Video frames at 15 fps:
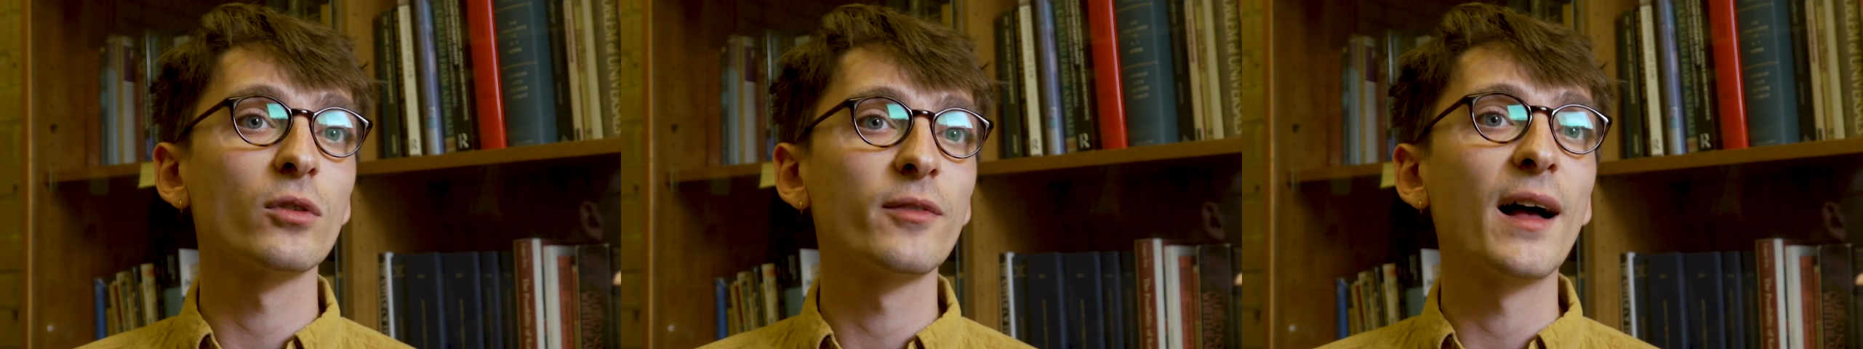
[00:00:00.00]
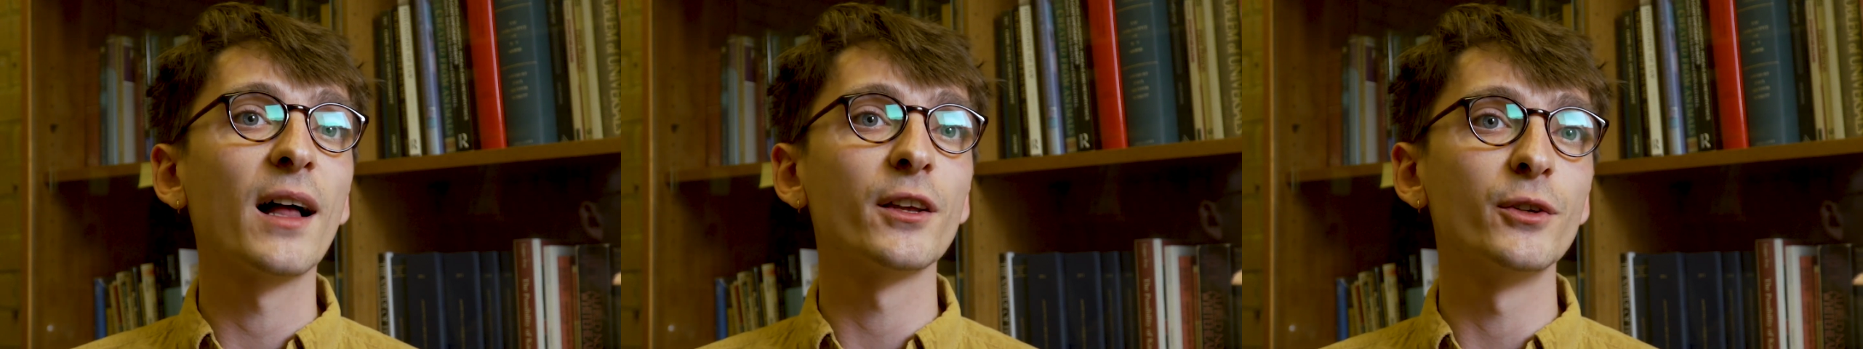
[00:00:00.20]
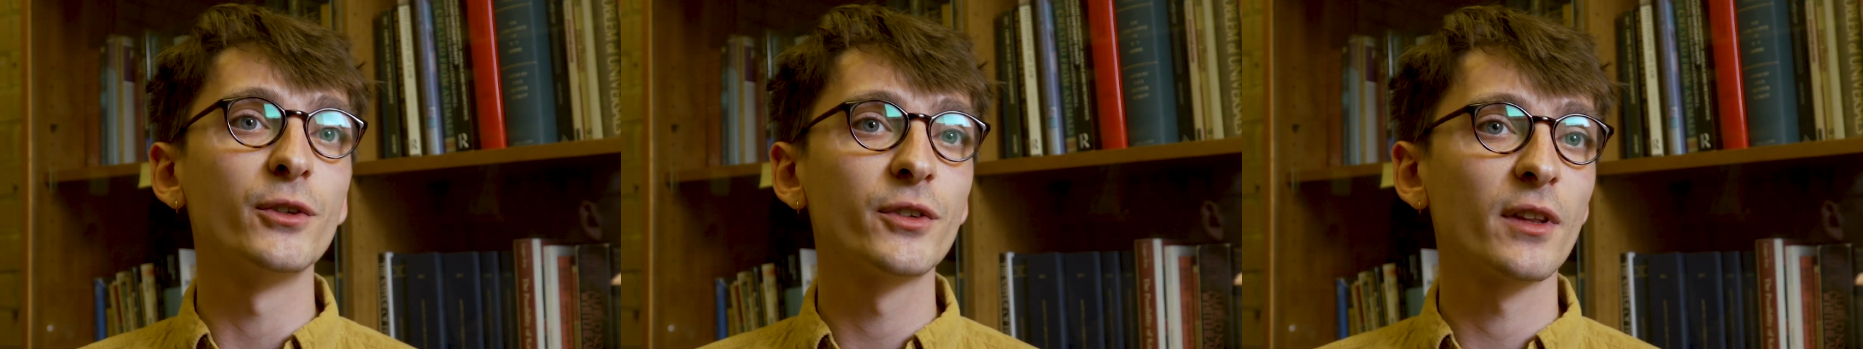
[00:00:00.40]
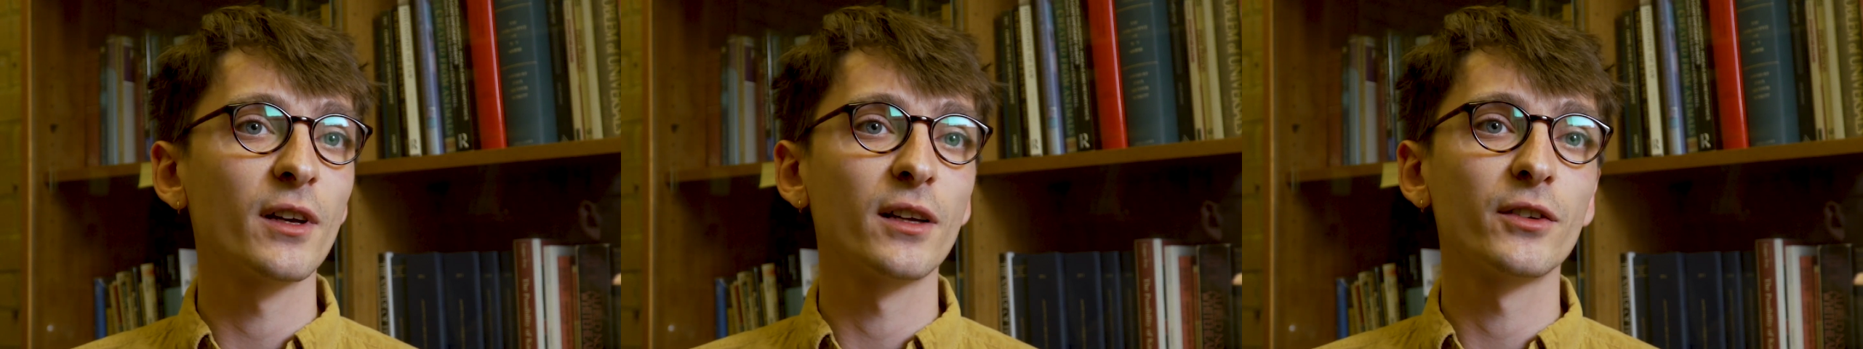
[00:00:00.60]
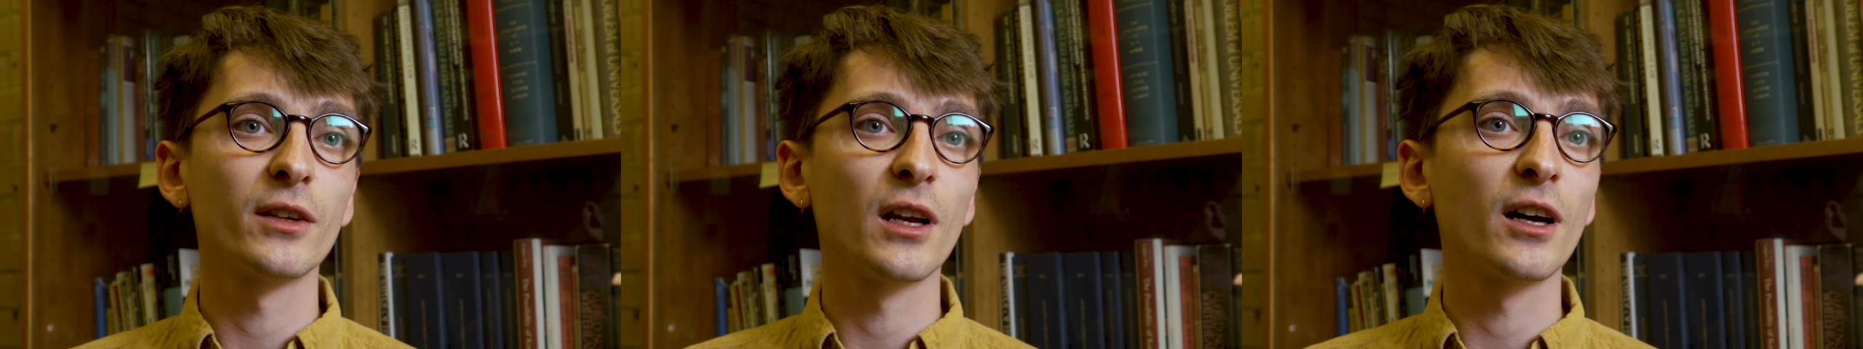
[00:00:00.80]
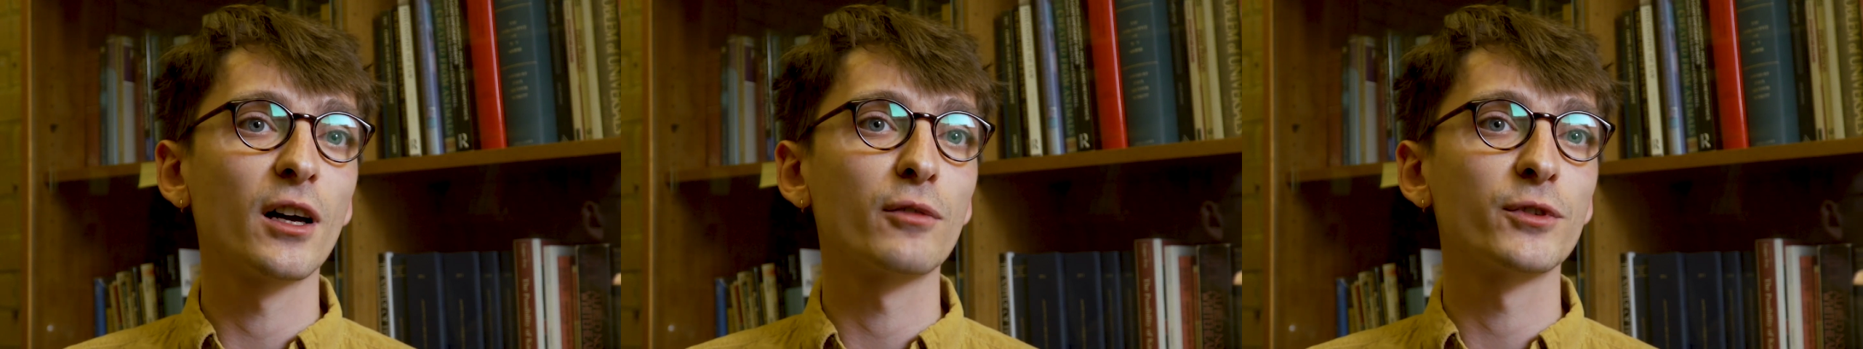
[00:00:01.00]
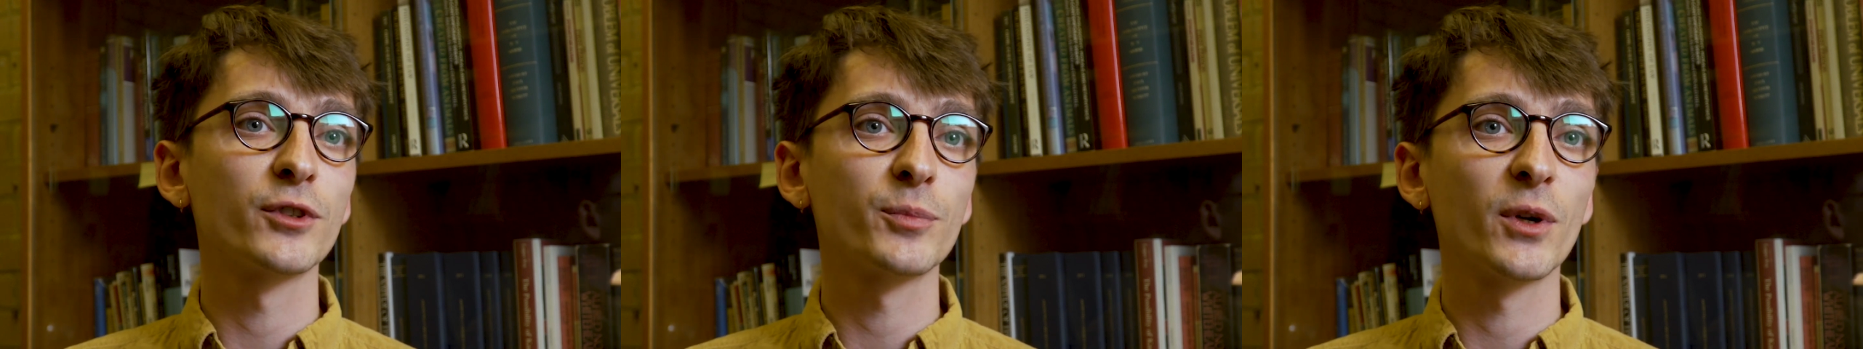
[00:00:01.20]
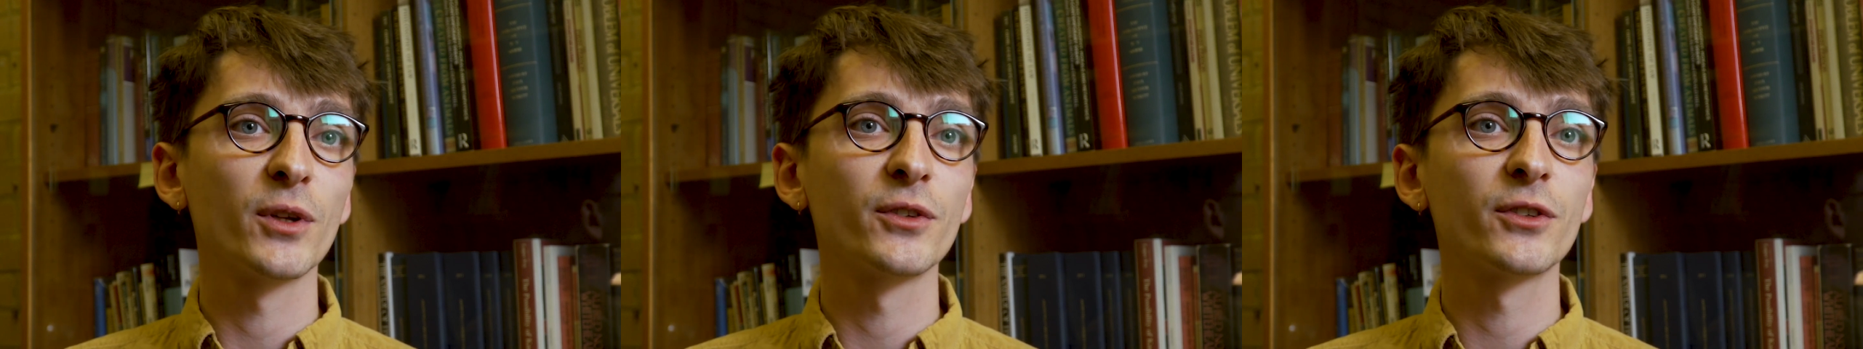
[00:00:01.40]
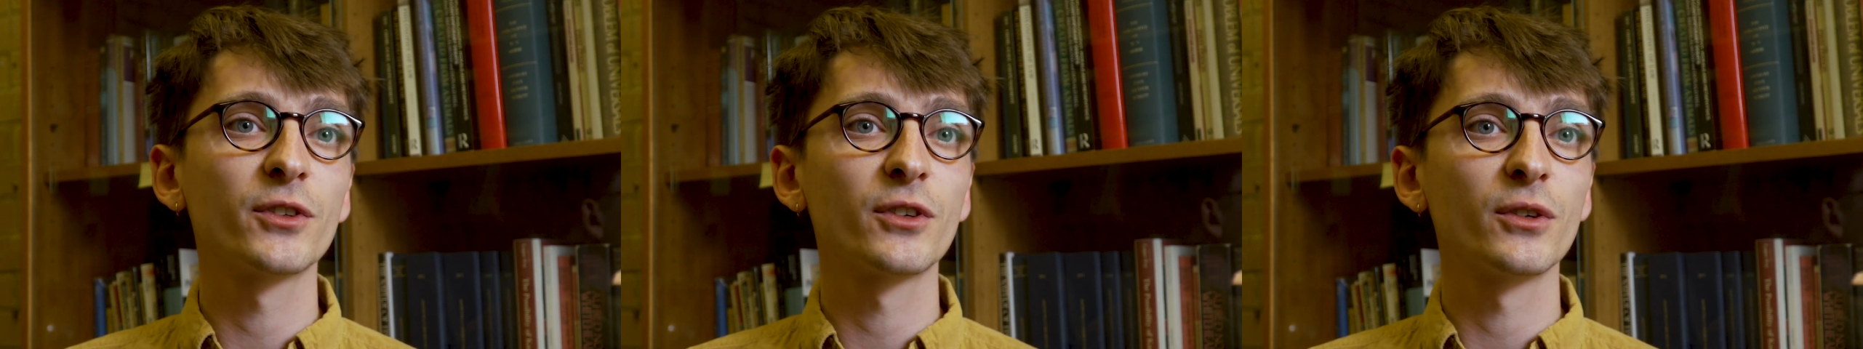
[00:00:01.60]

values that underlie our response